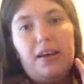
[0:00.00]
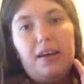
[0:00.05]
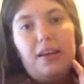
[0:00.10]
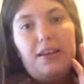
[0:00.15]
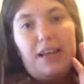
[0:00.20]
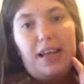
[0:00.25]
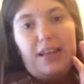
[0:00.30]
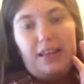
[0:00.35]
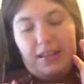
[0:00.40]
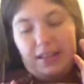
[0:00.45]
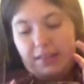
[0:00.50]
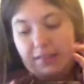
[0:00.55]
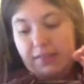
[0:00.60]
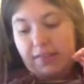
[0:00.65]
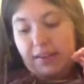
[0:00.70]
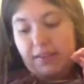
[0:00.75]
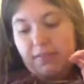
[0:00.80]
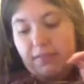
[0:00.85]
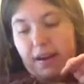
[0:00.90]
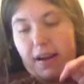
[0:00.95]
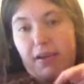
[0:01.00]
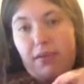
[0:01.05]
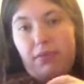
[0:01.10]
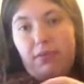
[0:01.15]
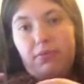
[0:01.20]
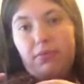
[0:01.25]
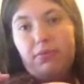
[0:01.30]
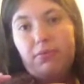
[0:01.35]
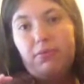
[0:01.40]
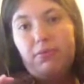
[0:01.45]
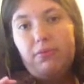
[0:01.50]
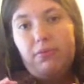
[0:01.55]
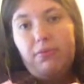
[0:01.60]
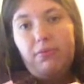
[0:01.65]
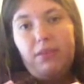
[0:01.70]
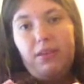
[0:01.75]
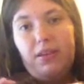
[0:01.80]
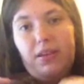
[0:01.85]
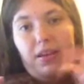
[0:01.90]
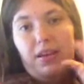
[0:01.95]
take the inside rail
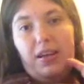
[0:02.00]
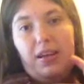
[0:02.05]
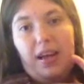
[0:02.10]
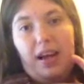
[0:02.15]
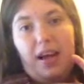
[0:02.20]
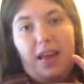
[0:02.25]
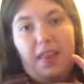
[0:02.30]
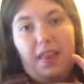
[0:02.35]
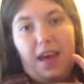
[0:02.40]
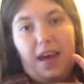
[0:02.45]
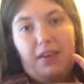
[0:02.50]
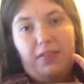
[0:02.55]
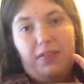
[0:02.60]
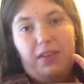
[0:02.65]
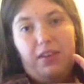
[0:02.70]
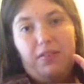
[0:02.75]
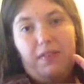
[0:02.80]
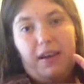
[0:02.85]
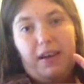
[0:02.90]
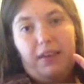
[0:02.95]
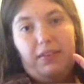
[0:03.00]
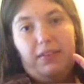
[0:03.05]
and the outside rail